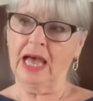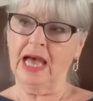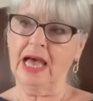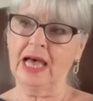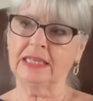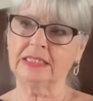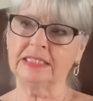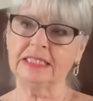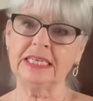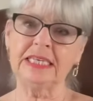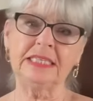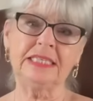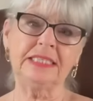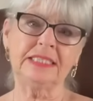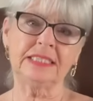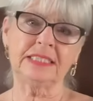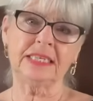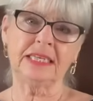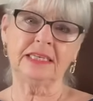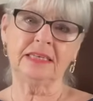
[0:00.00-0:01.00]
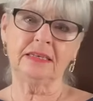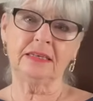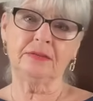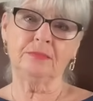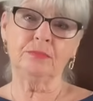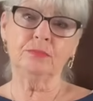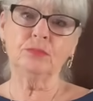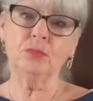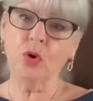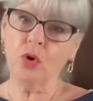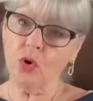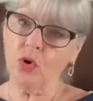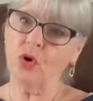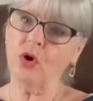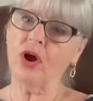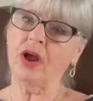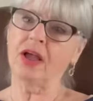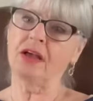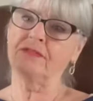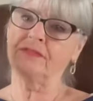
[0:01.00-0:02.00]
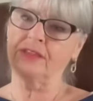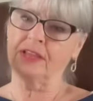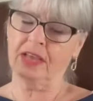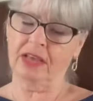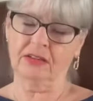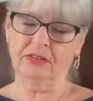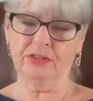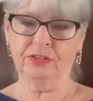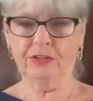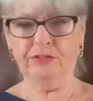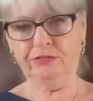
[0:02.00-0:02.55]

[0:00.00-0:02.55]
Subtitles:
And eating more of the healthy